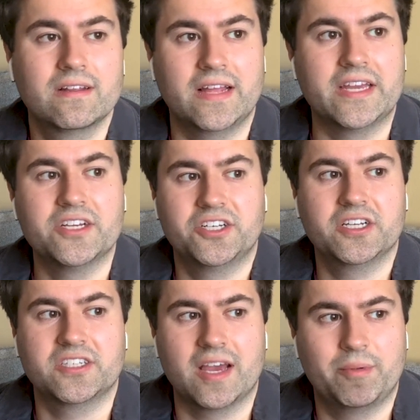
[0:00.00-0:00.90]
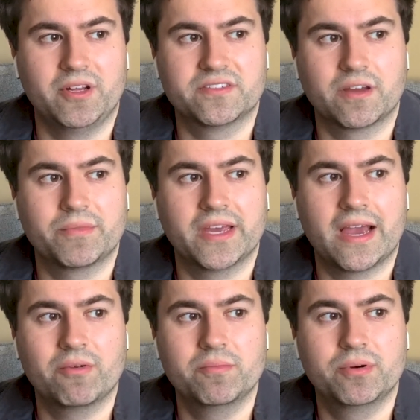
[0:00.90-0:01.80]
Like, here's an example of something
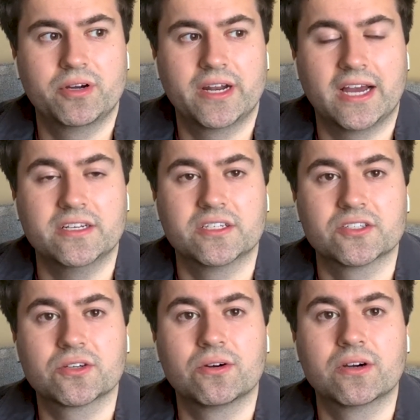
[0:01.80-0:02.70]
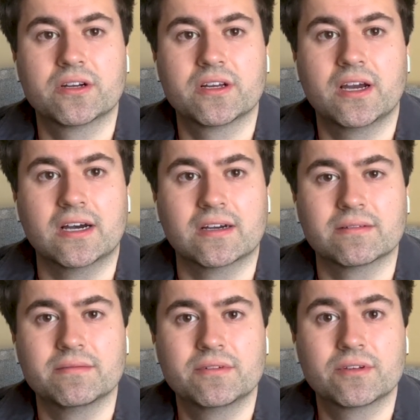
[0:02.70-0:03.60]
I would put on Discord.
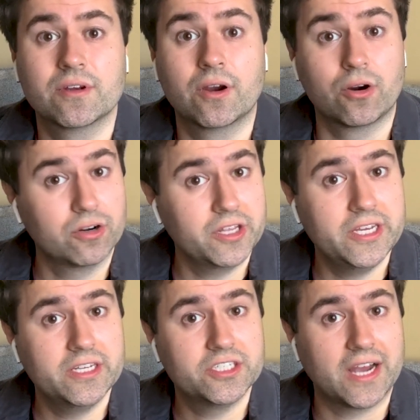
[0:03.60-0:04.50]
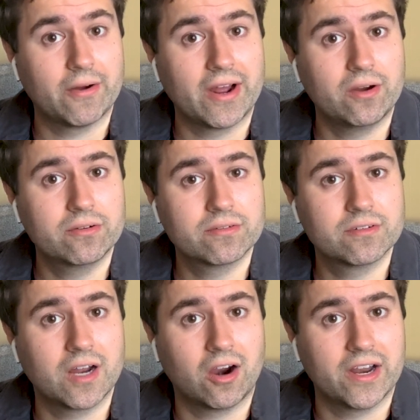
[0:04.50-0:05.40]
Early shout out,
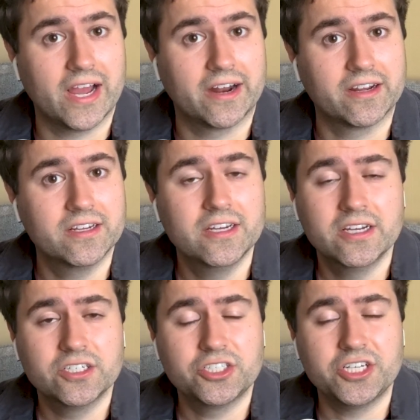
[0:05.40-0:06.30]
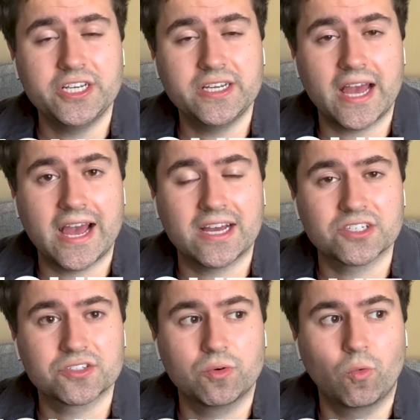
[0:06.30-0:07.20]
Ariana. She
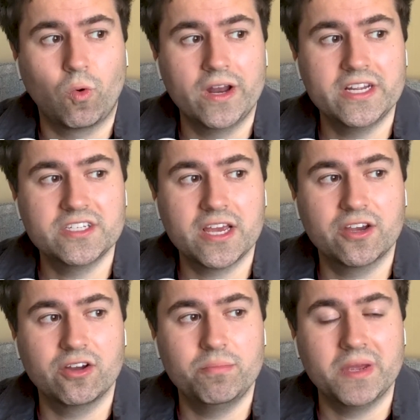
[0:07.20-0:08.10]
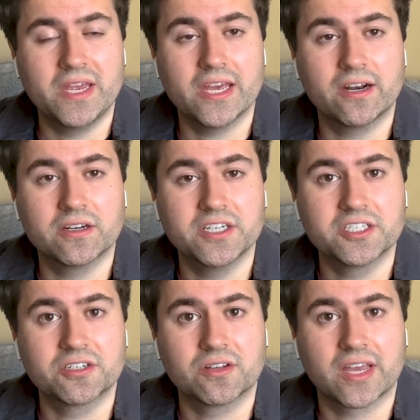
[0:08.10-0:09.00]
asked, what is a good beginner
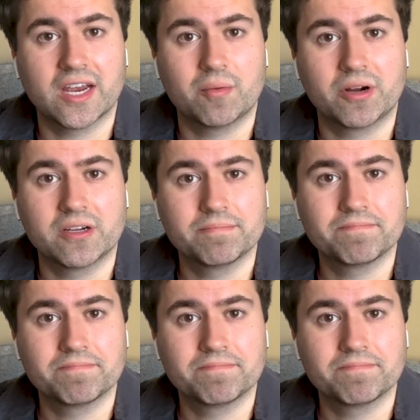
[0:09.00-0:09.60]
digital camera?